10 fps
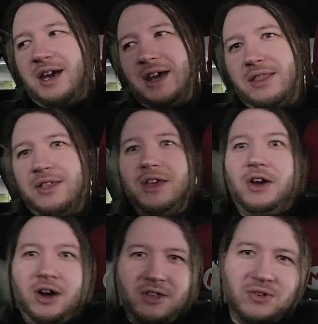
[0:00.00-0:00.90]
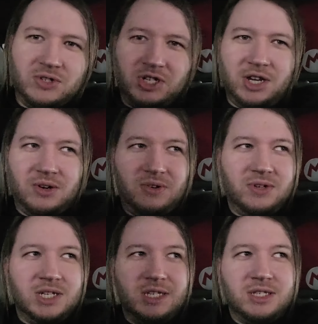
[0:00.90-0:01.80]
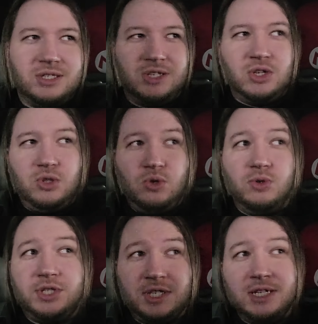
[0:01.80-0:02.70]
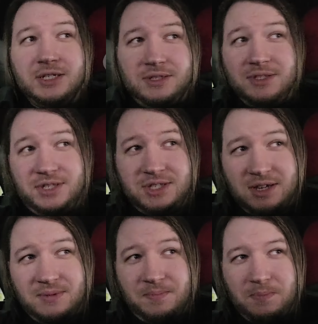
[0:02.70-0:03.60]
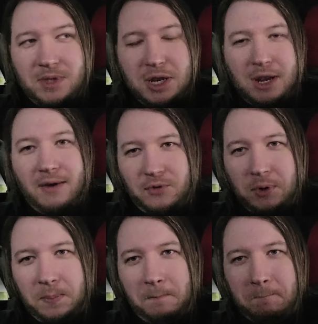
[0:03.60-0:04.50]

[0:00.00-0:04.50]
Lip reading: And the other channel is Lucid's Endeavor.